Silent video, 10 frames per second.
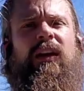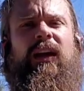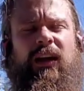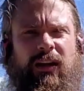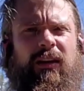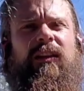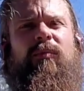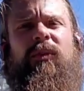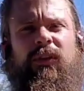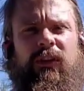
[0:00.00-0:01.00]
in the
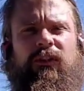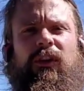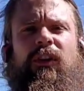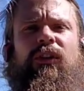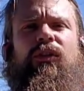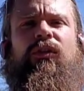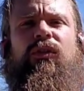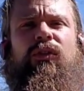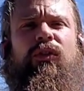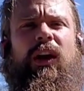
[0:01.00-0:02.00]
ability to
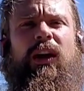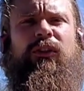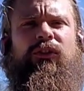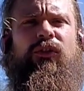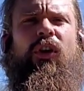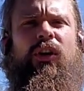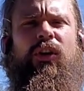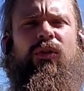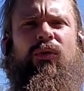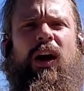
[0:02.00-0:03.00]
create a stronger
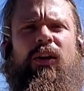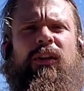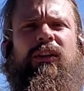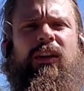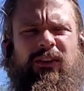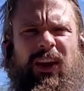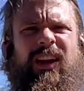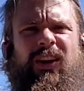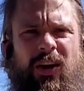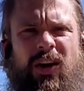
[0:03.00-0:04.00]
grounded
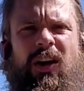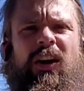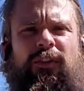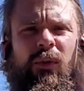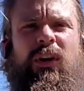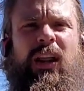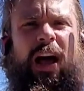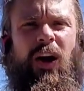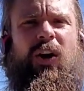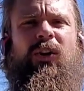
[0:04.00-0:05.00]
container to
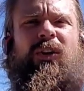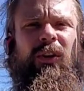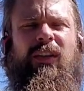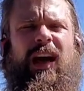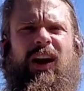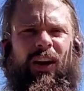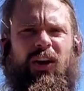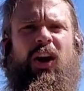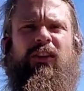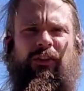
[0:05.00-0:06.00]
allow that higher
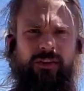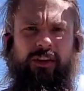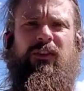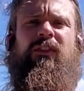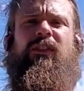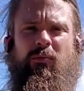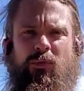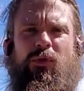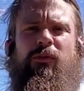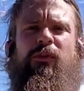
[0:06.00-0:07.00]
consciousness to
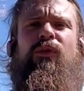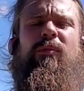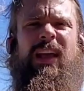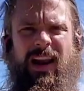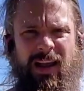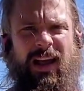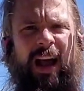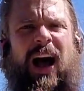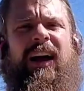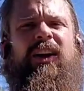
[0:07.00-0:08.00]
move through me at a
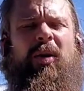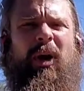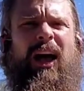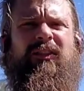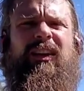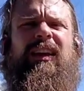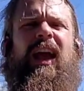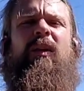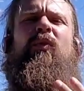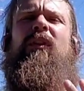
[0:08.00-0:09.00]
higher capacity
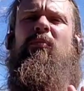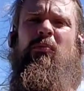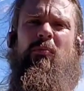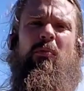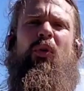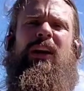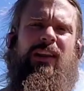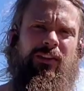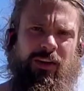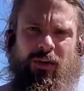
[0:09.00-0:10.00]
and with more
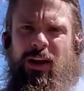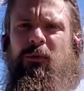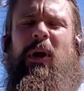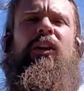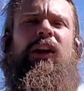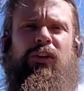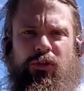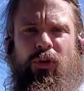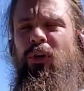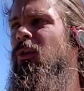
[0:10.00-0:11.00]
ease and grace, better
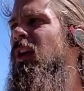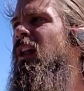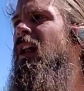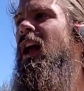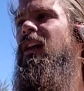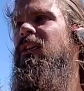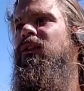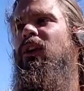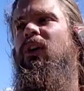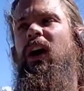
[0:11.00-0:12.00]
control. And
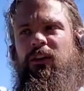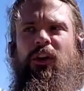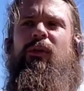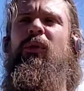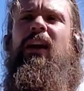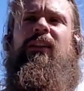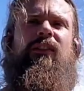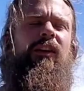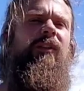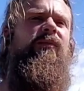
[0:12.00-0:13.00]
so I started practicing,